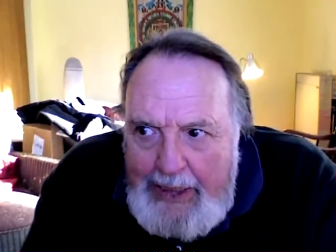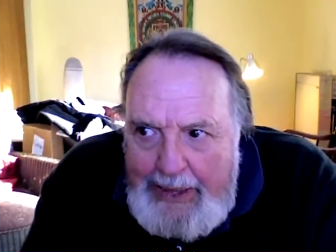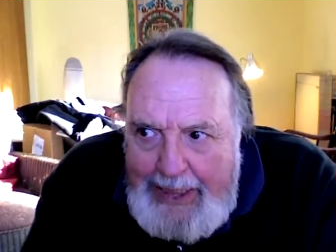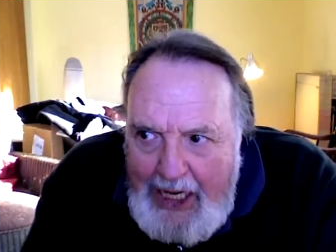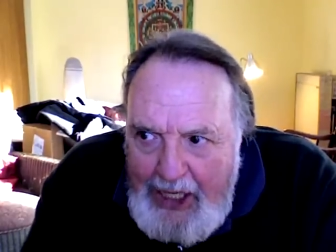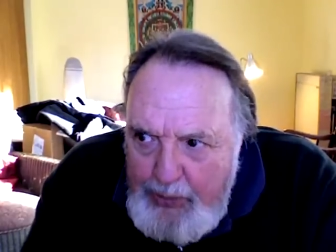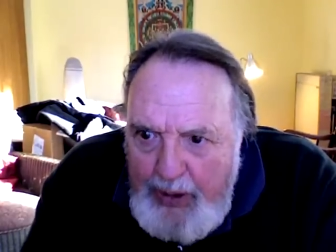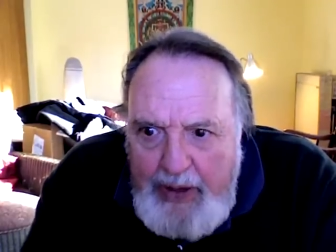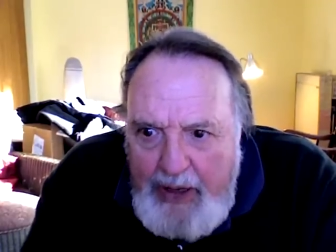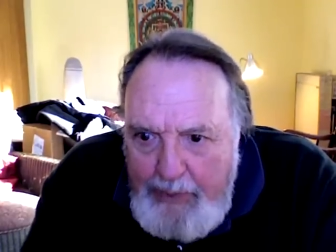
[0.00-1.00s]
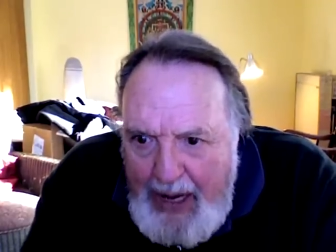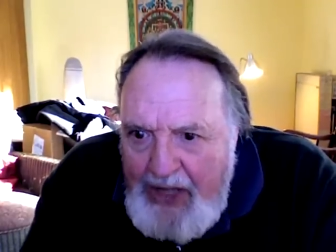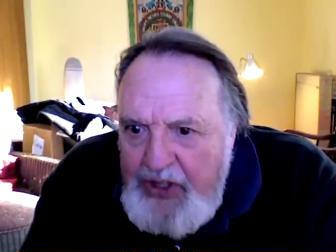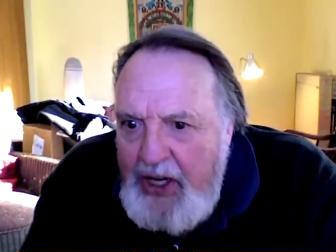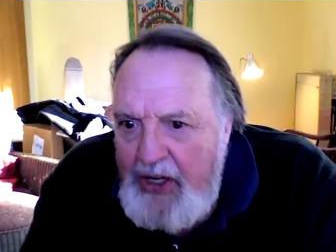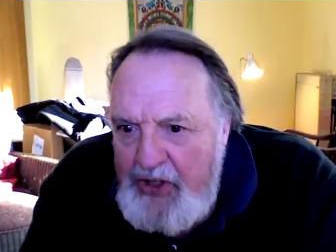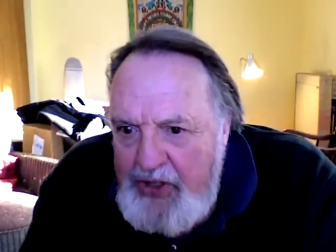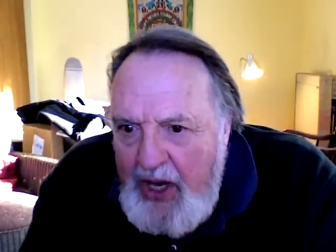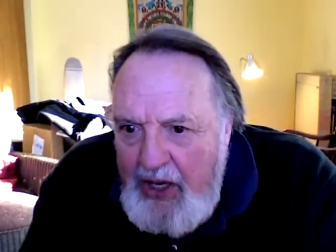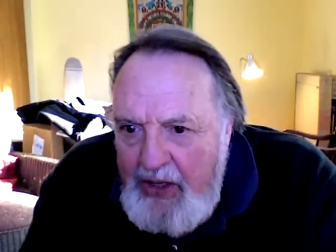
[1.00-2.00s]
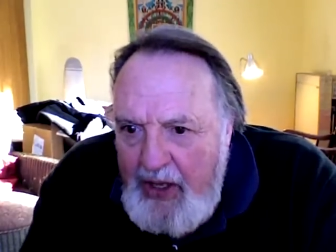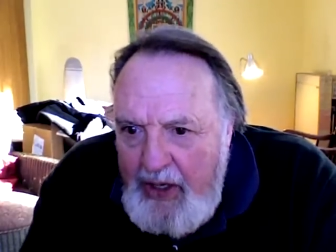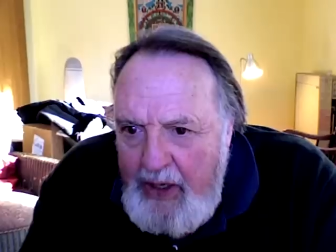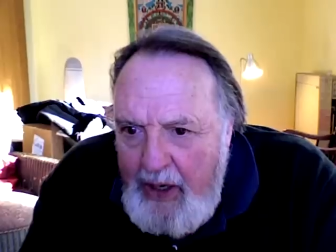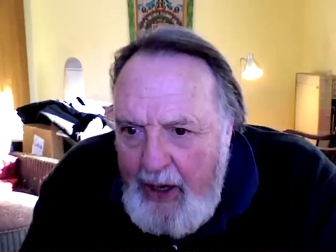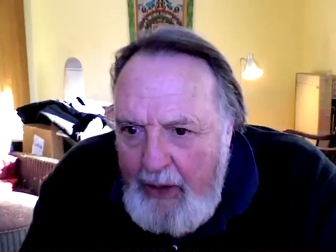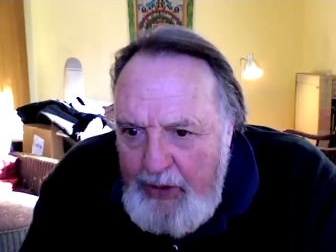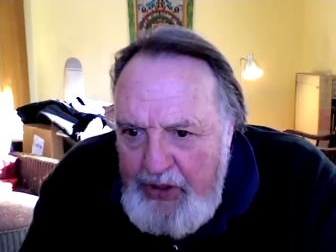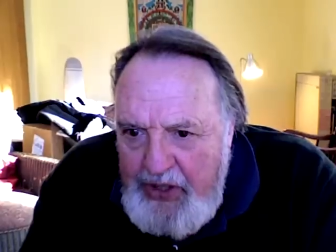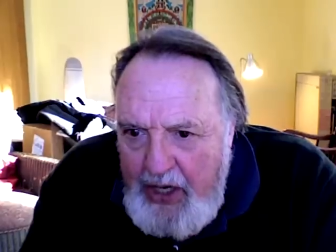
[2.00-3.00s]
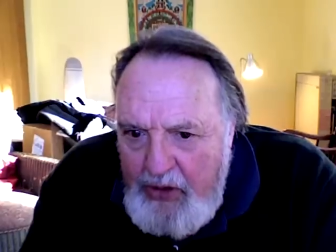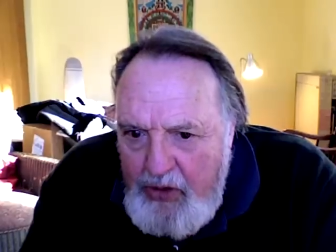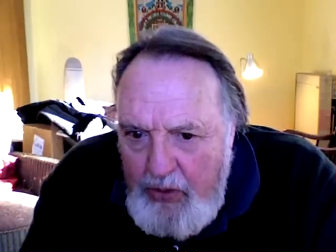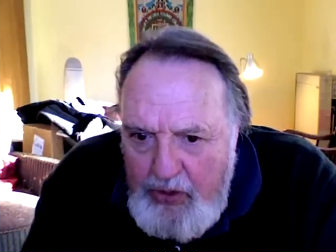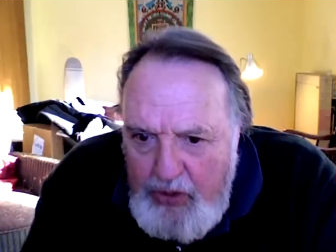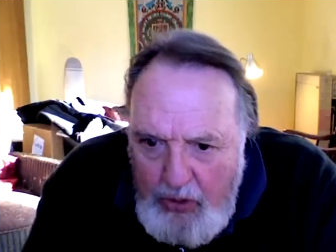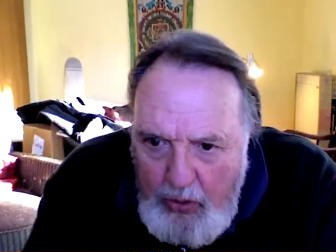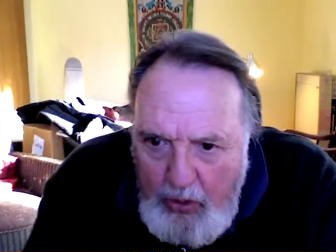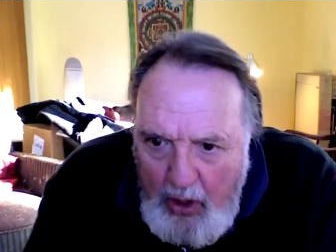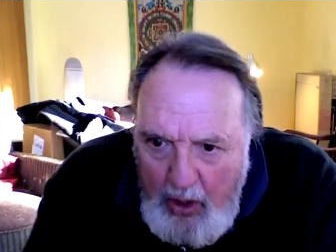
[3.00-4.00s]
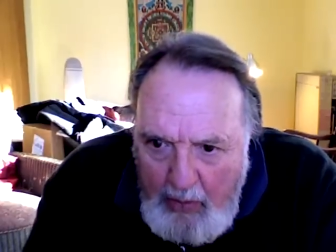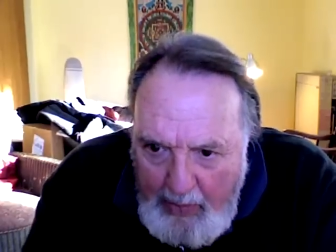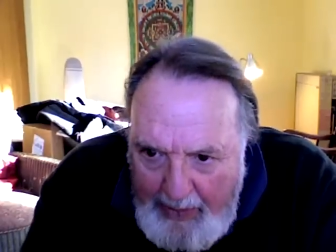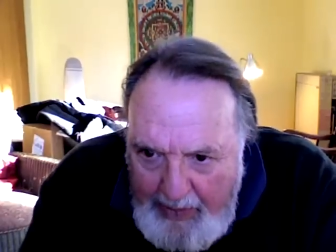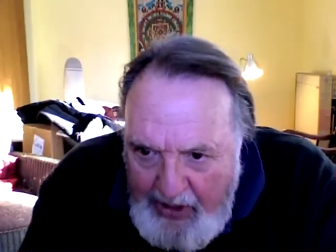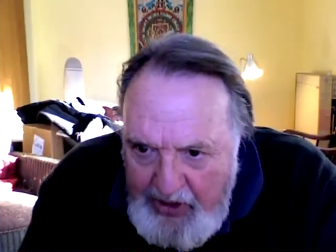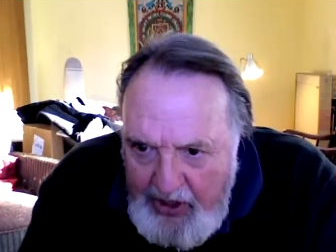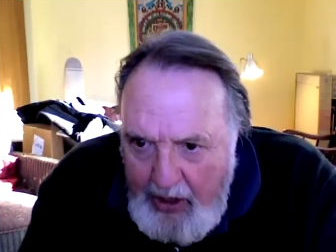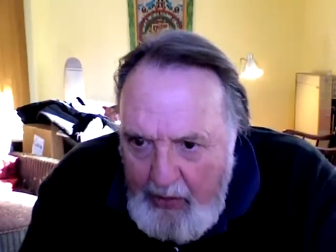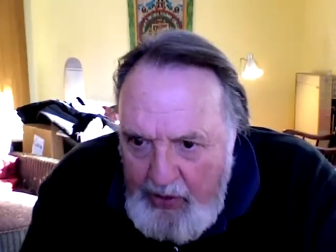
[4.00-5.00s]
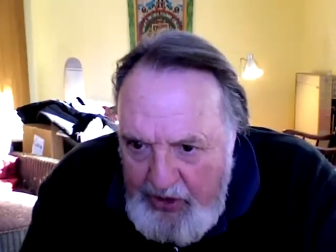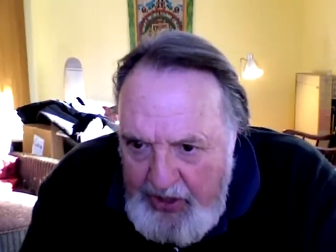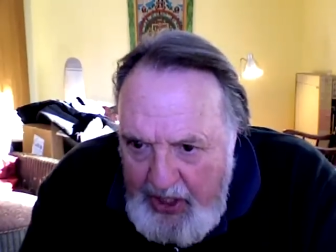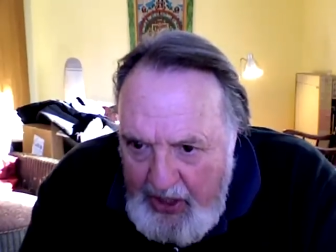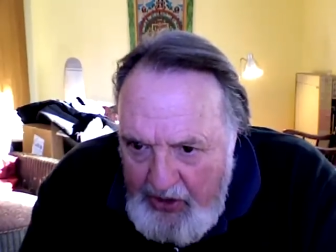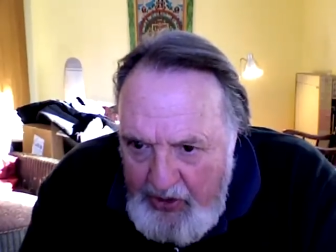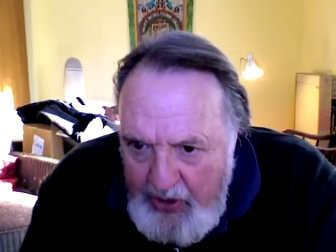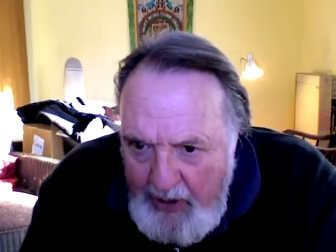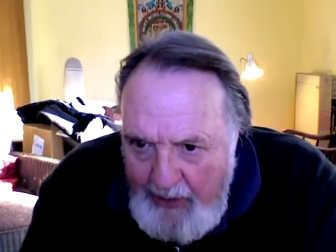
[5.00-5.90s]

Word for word: Yes, but in passing, I decided that uh, I would stay true to my métier, which is kids.